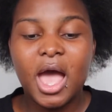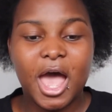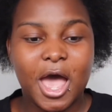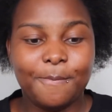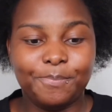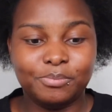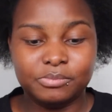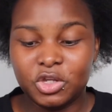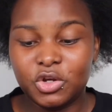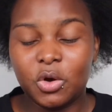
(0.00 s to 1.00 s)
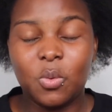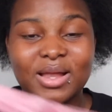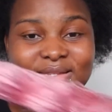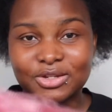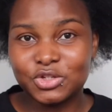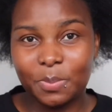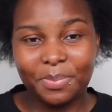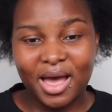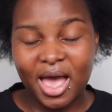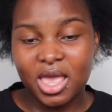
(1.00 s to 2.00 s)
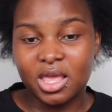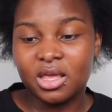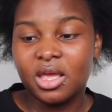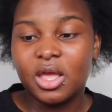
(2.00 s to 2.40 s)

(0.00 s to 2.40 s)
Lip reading: wanting to buy